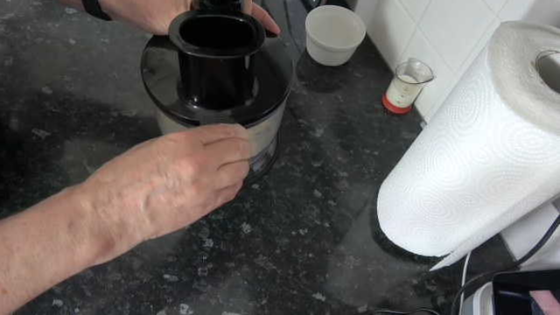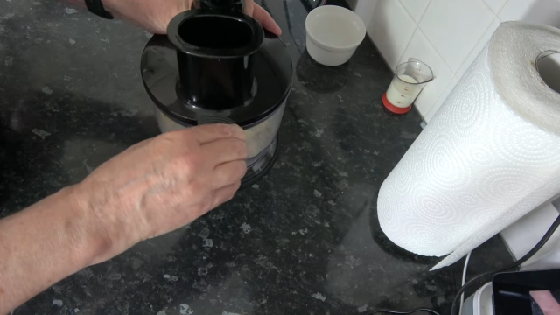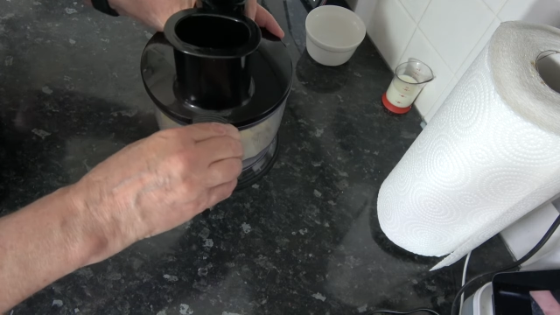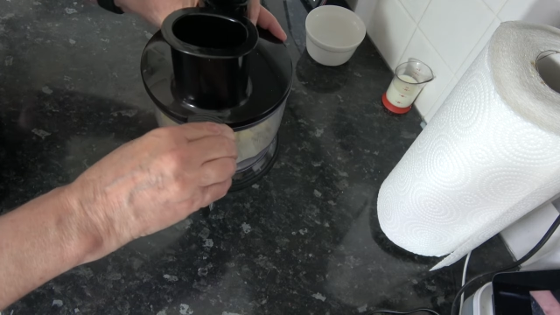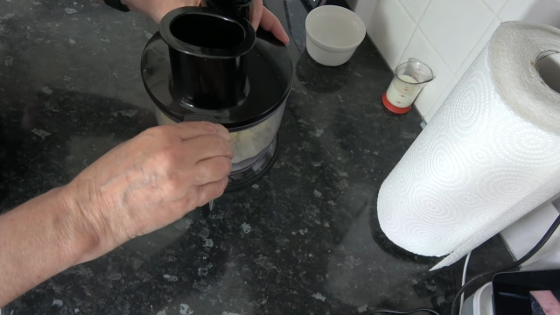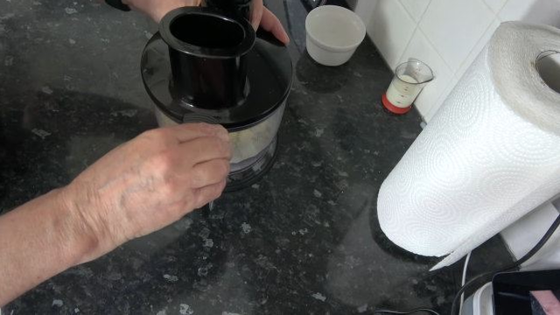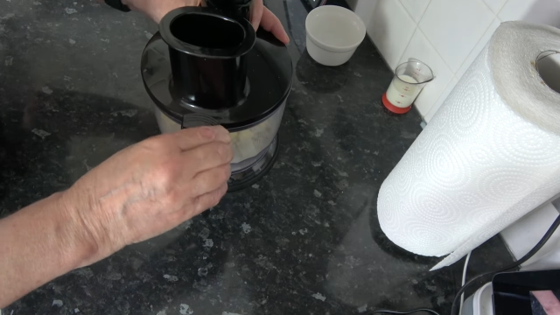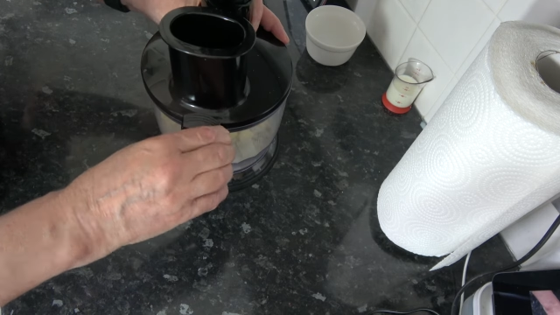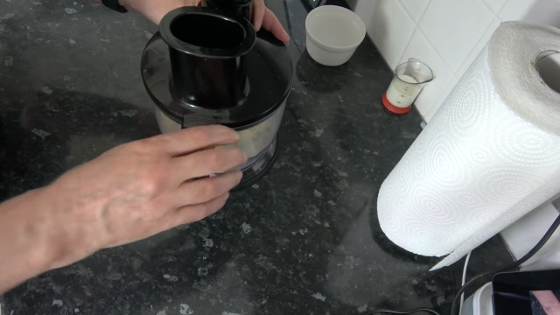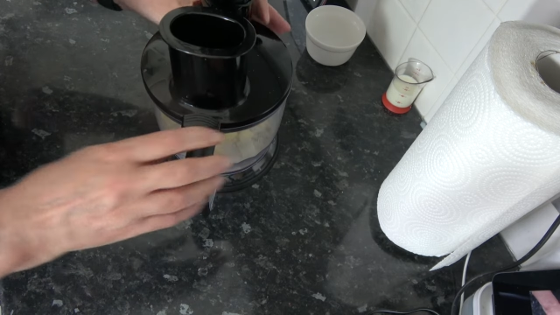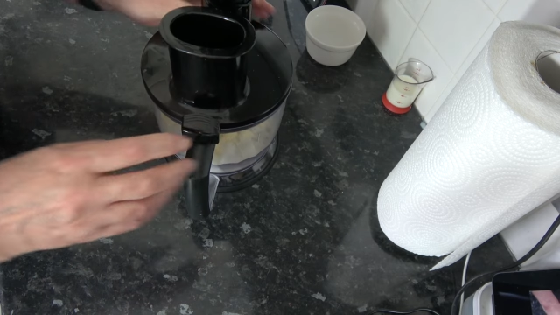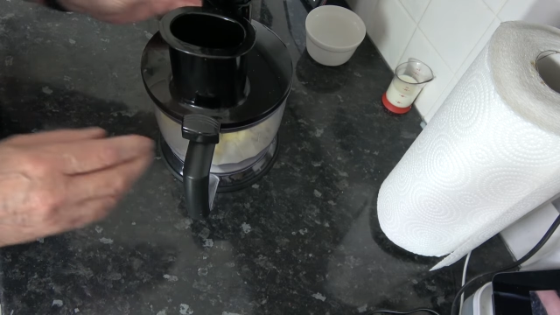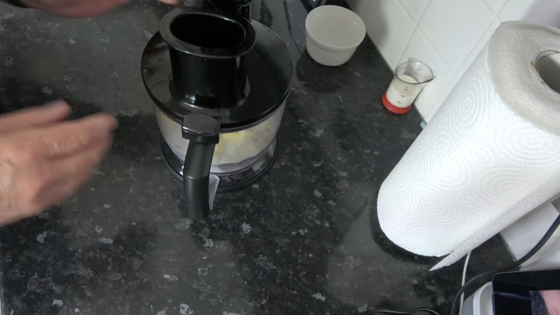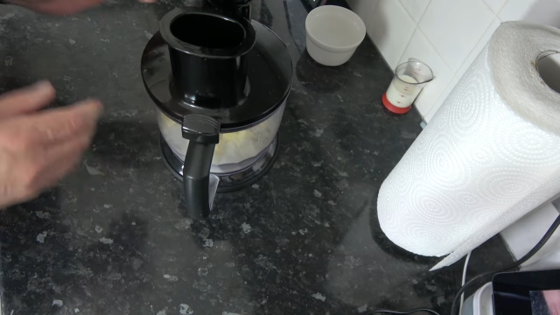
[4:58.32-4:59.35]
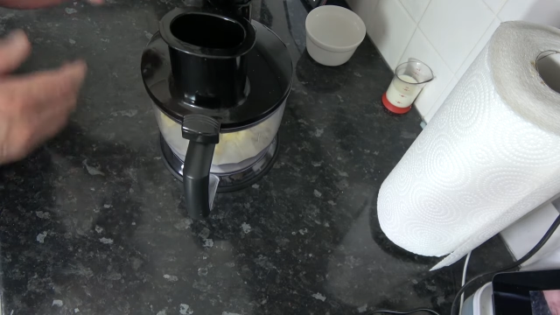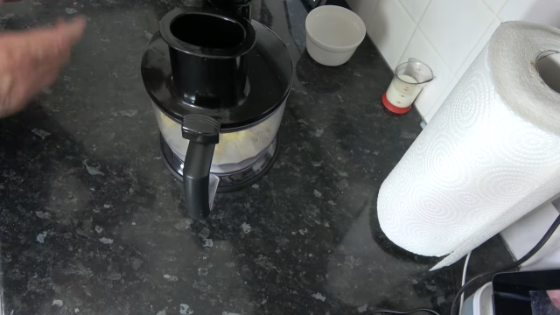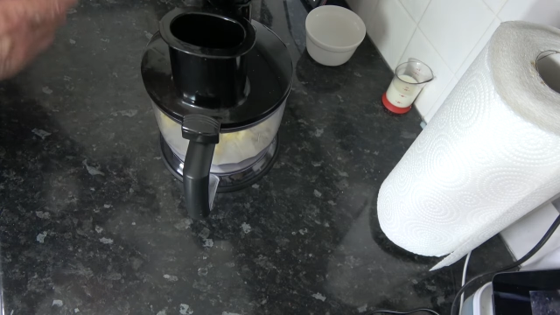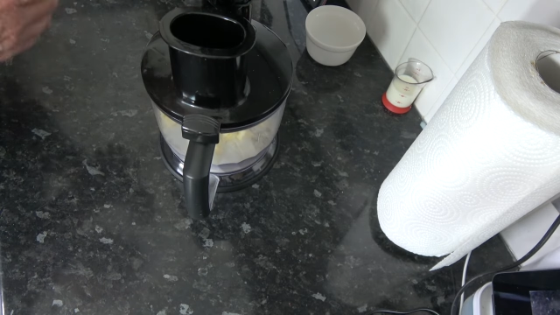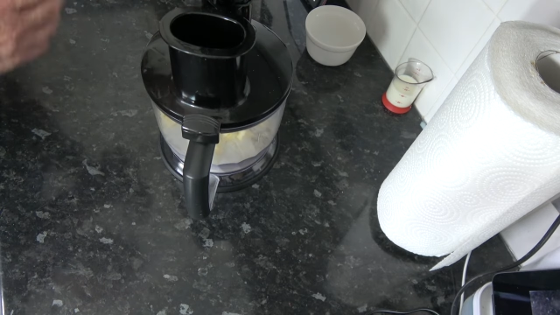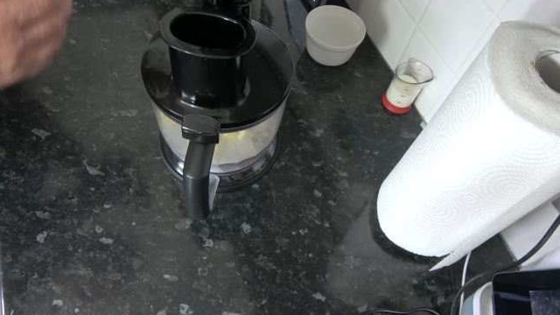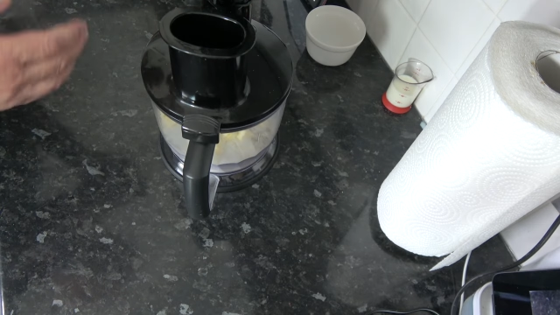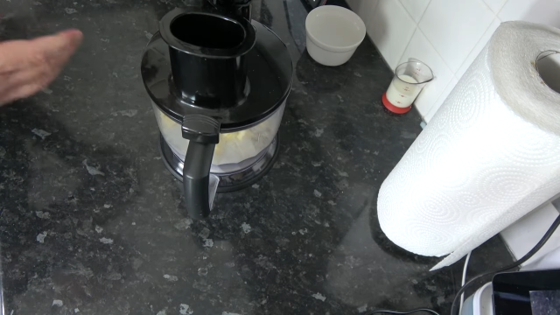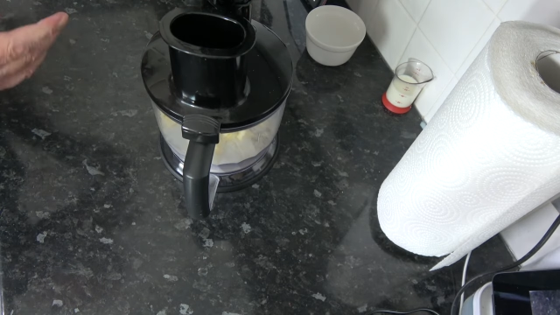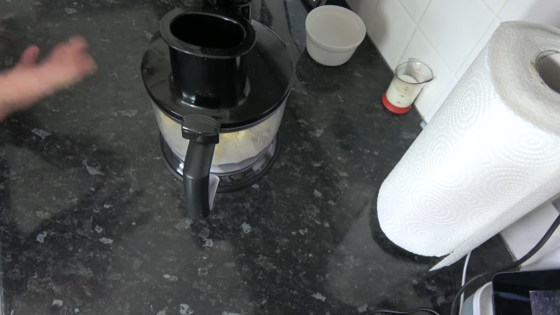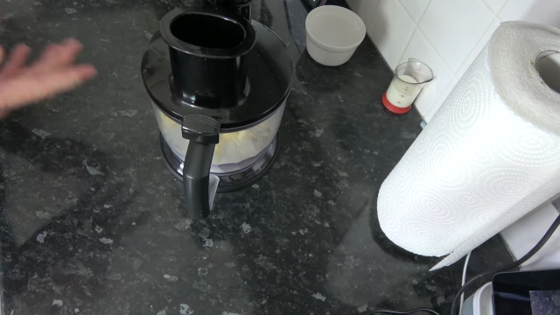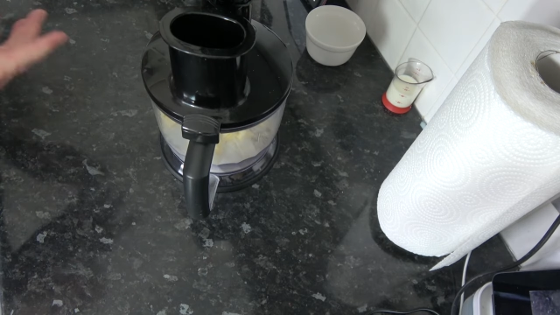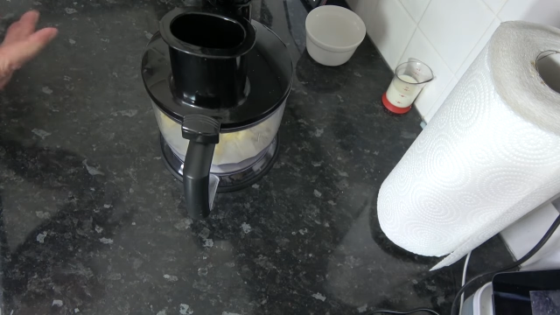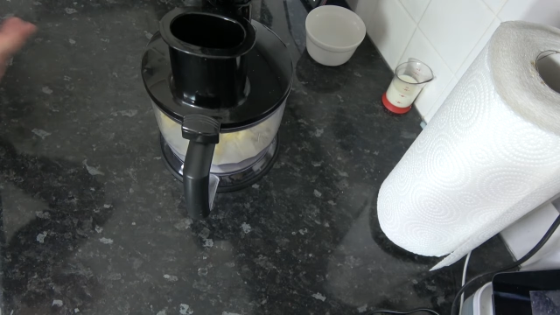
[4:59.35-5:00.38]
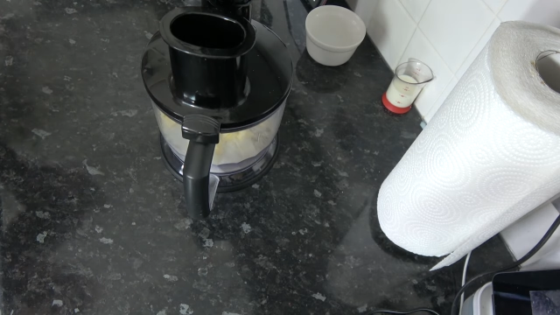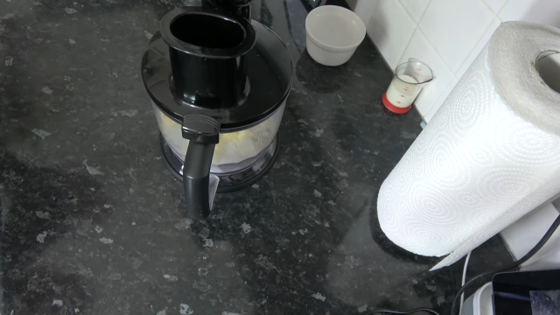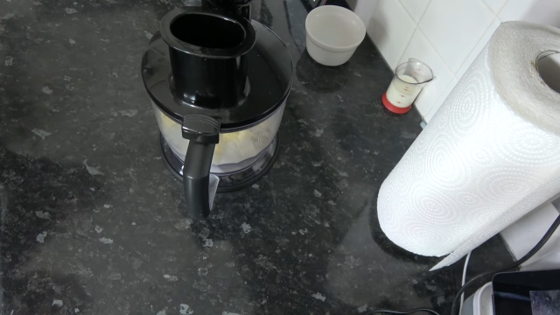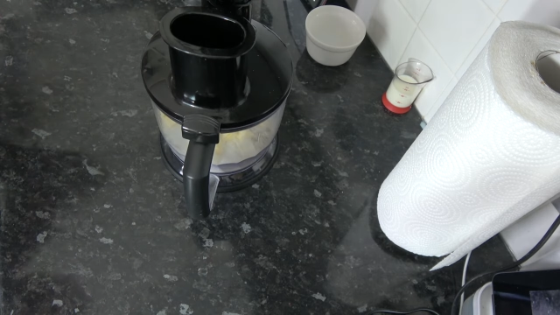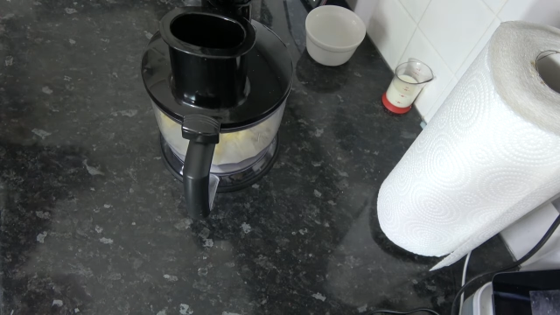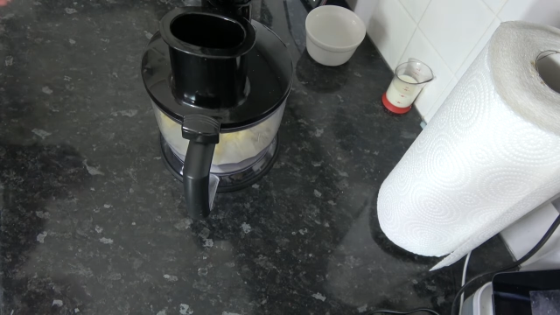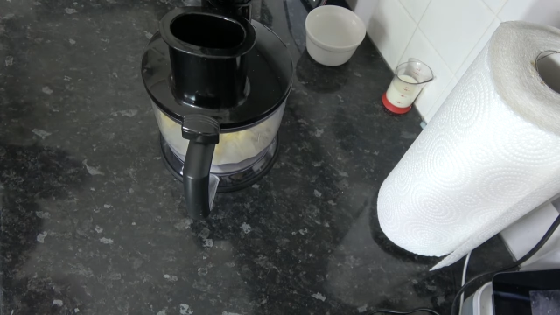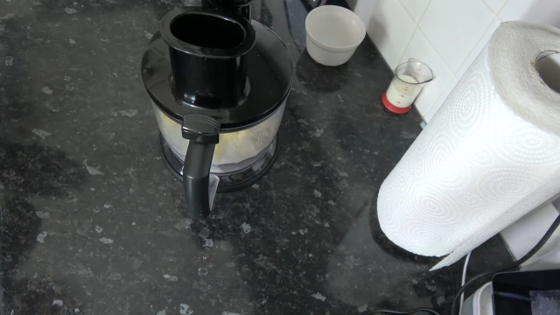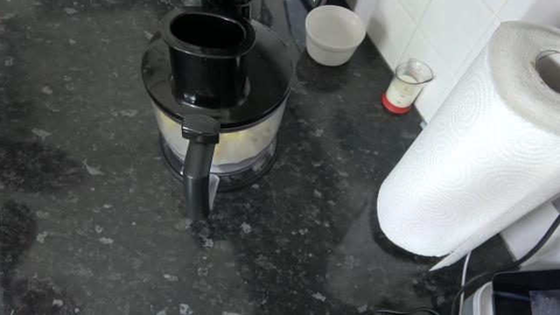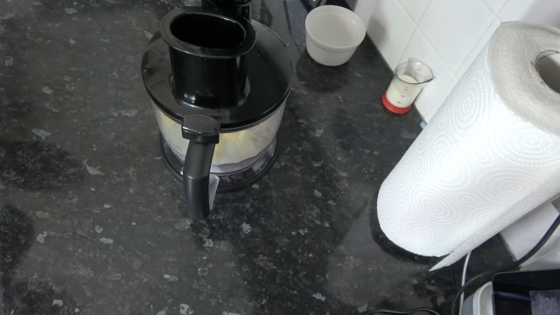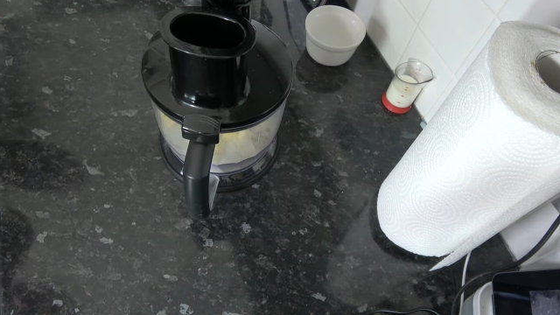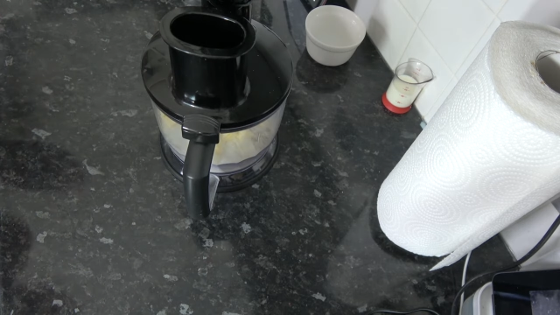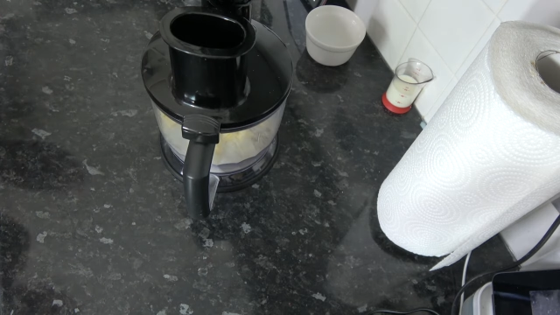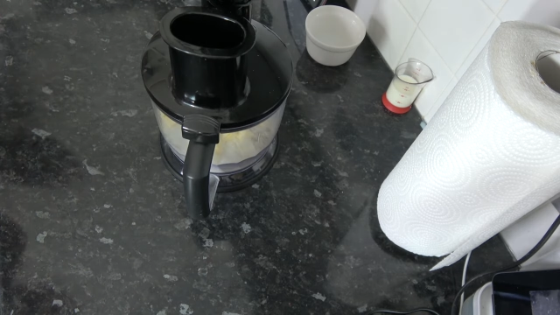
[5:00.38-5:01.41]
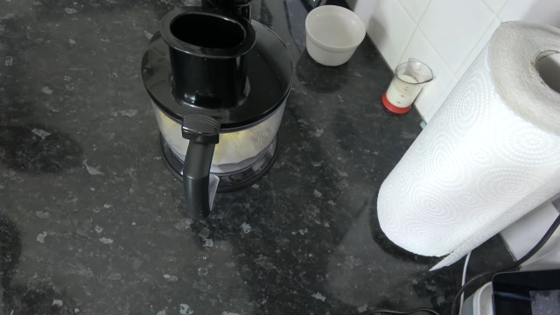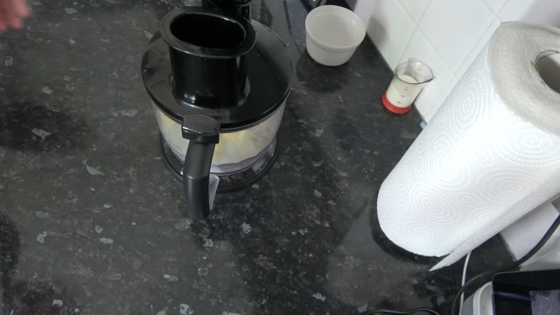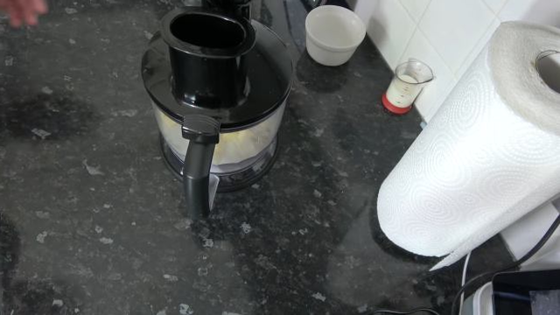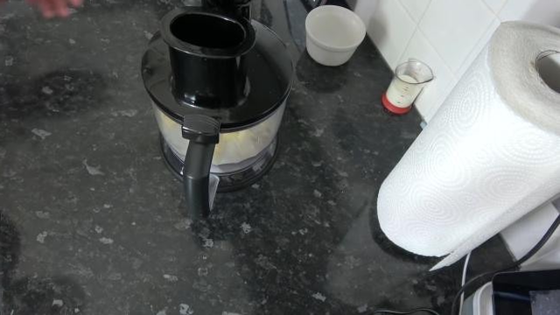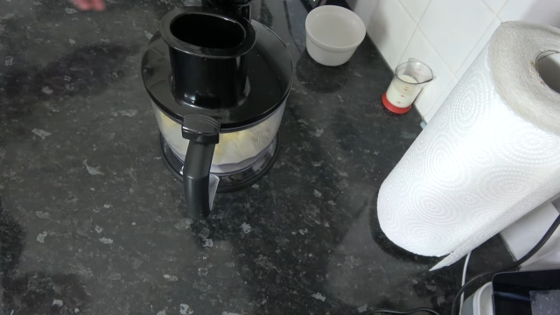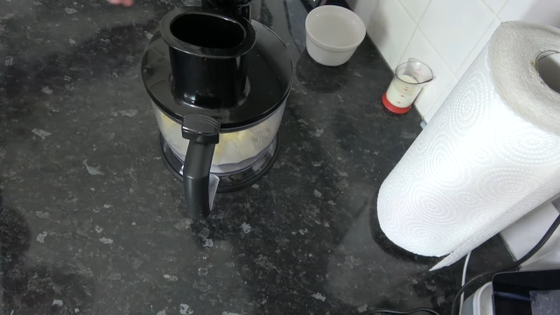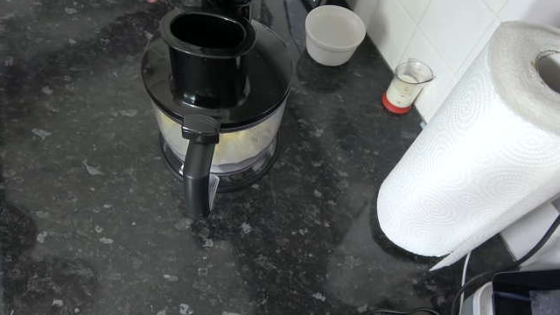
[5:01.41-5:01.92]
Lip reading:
Nobody's mouth can be seen.